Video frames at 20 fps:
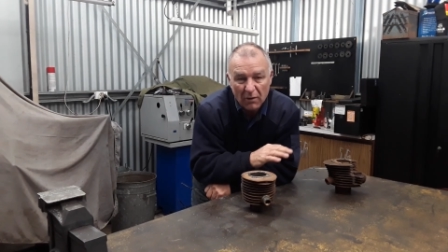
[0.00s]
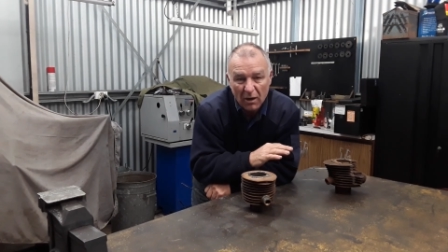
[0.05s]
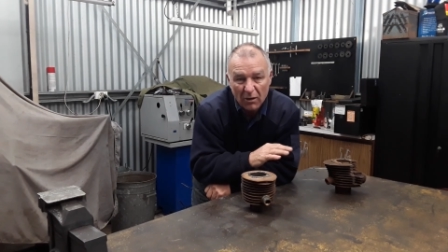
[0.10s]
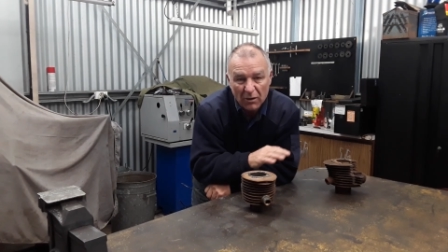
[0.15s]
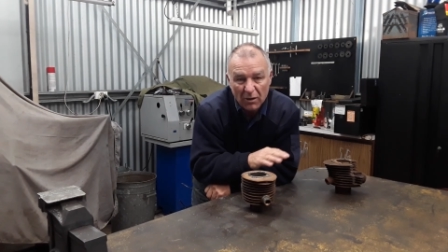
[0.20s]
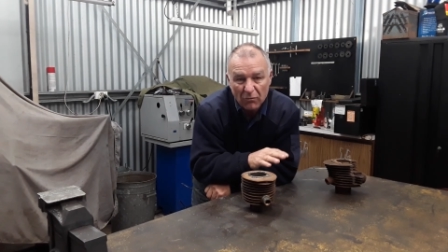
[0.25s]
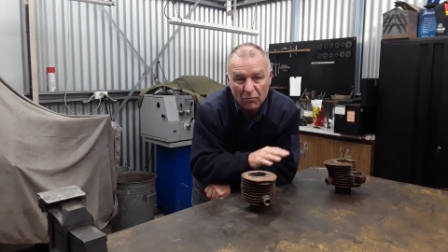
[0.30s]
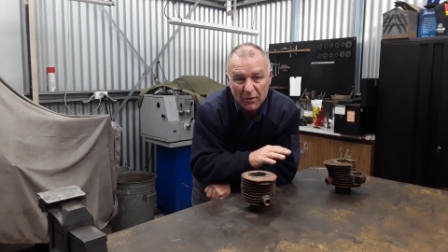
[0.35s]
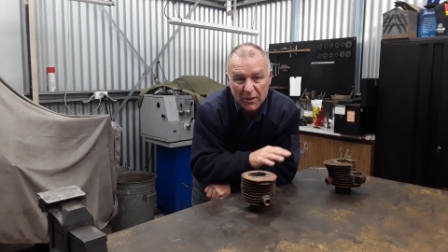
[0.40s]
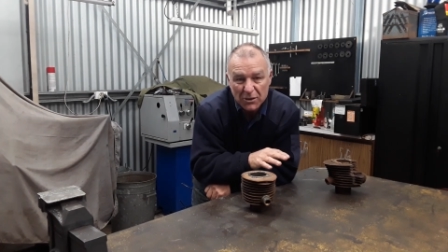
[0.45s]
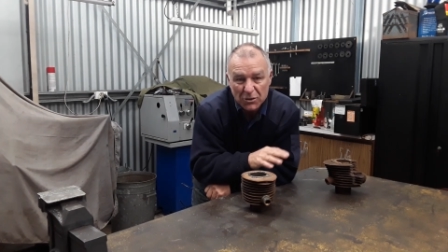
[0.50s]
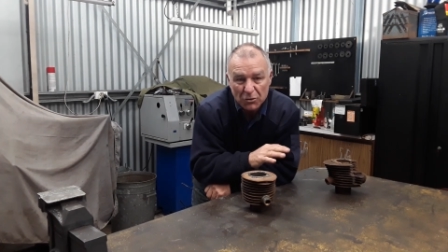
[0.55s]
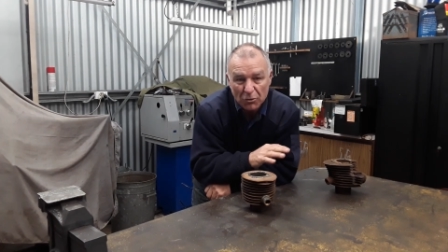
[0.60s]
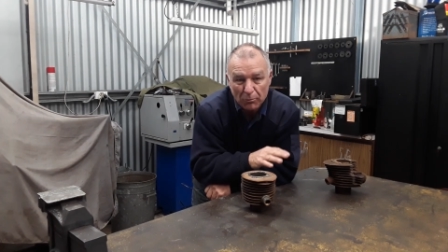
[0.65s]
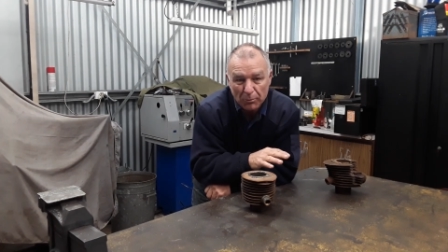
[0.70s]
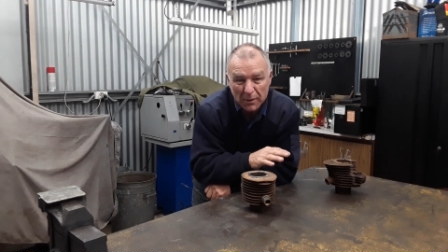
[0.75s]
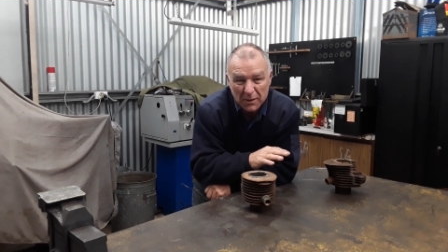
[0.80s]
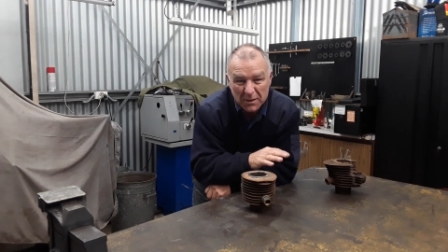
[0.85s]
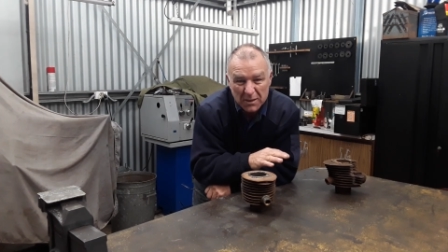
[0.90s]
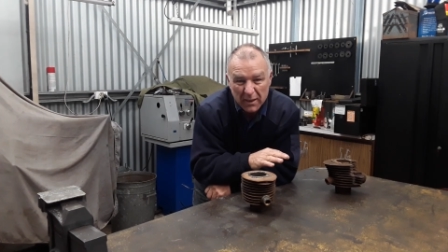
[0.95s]
an original
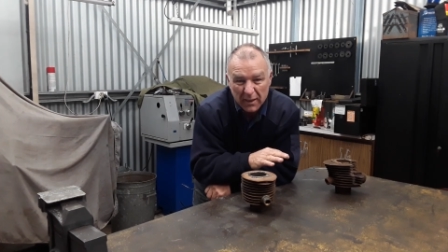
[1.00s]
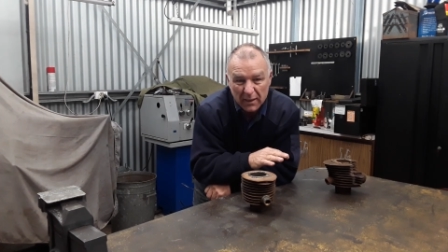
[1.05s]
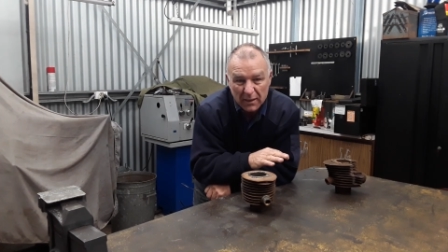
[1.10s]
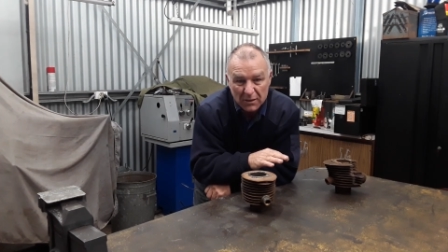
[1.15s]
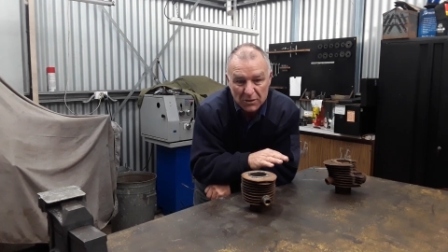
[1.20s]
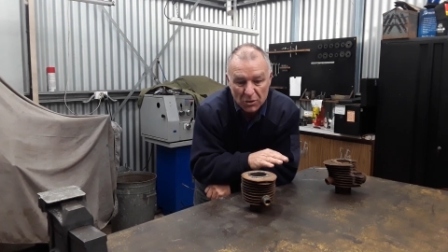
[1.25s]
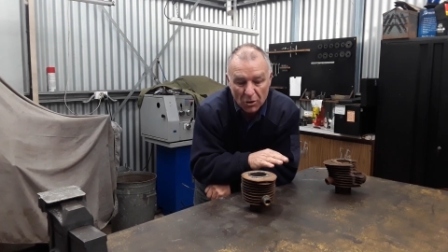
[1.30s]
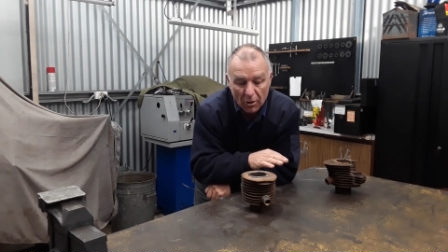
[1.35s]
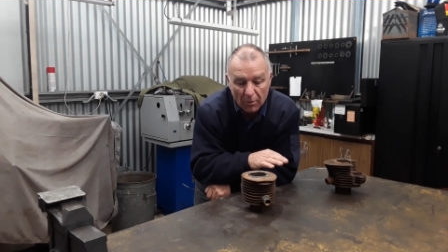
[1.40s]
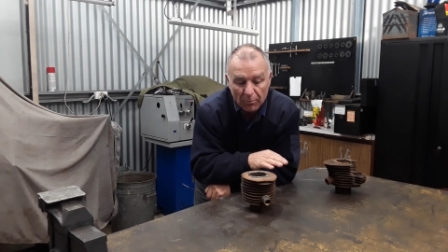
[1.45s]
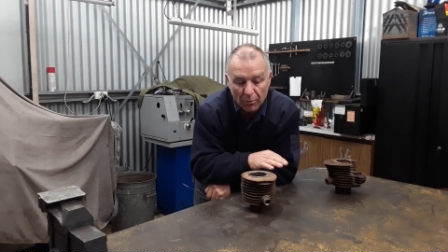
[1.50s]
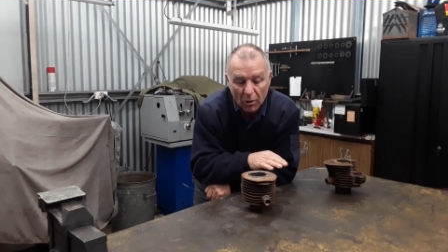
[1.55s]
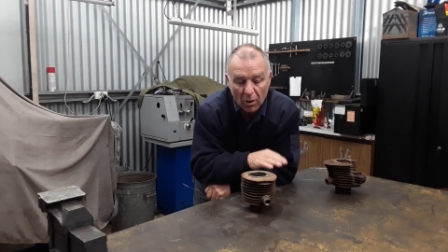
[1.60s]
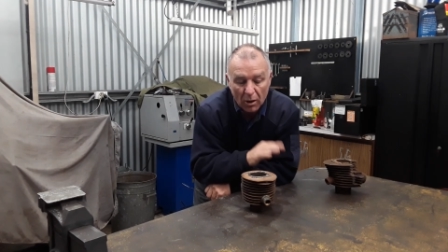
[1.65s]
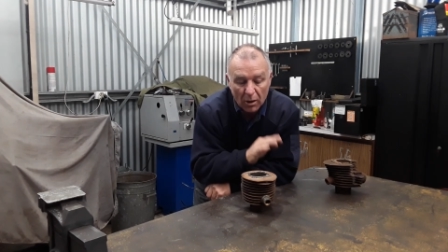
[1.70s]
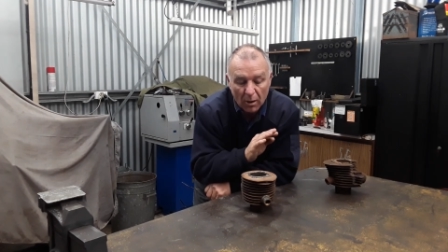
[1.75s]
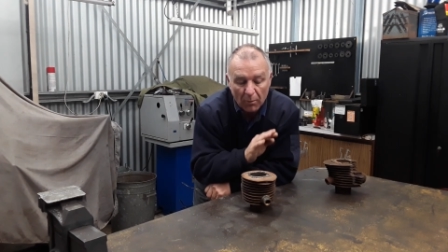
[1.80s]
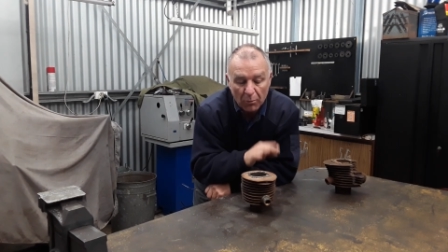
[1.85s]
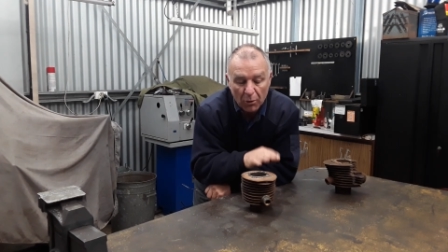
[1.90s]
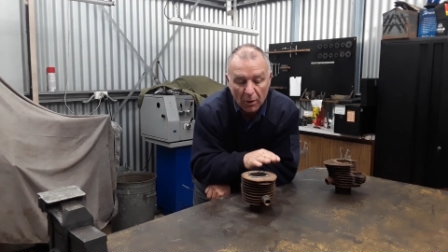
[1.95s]
patina type
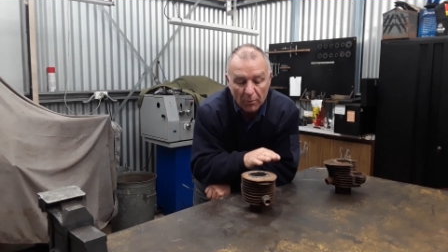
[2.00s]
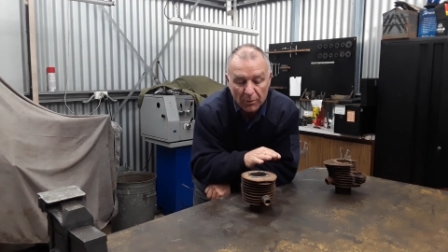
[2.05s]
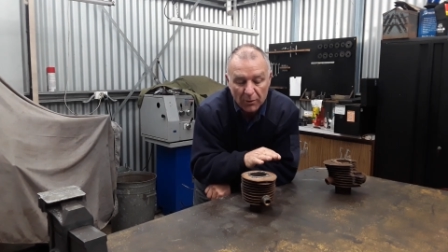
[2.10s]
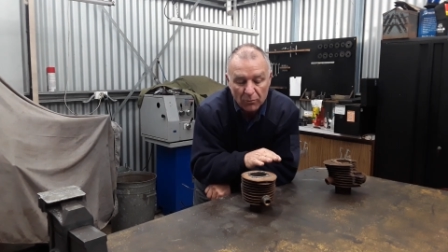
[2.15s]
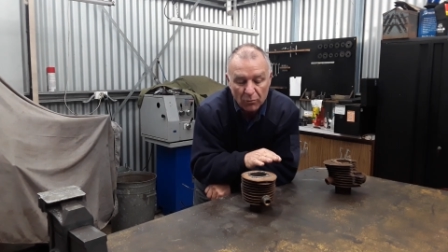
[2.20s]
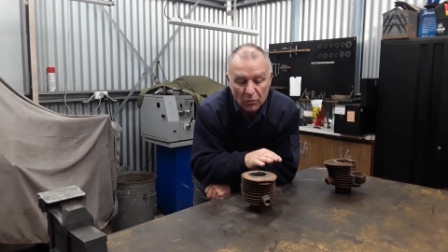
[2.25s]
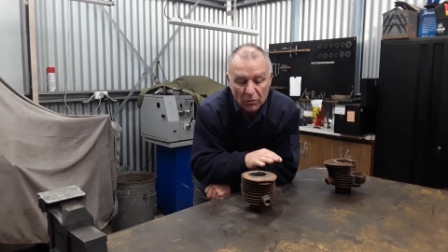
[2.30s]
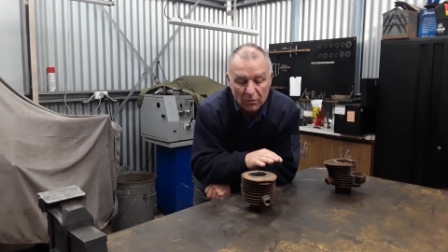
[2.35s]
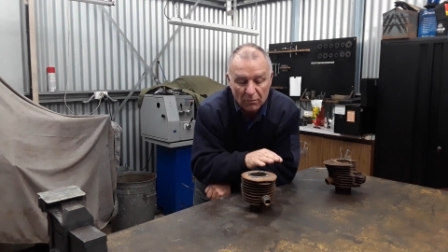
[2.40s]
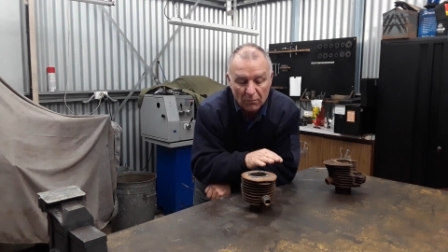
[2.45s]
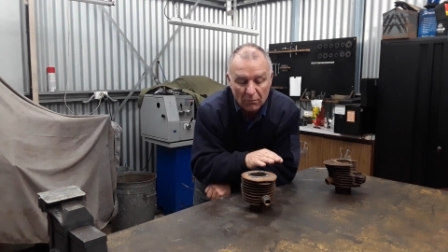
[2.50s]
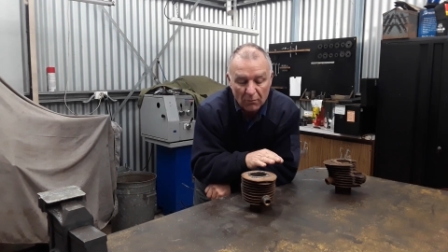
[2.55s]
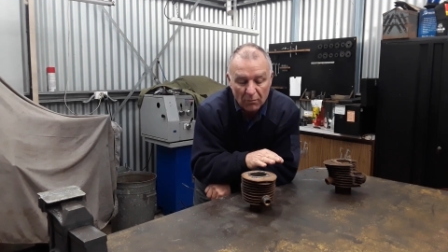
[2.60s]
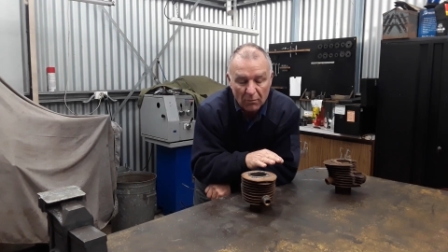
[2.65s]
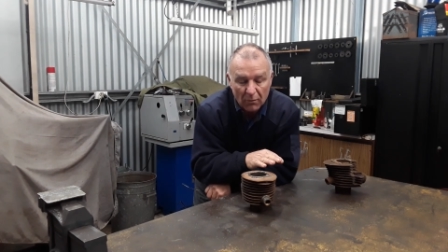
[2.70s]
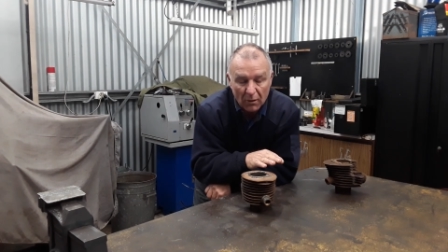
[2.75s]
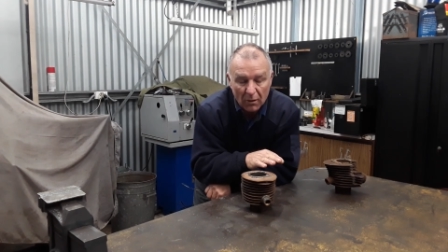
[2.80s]
bike, I probably wouldn't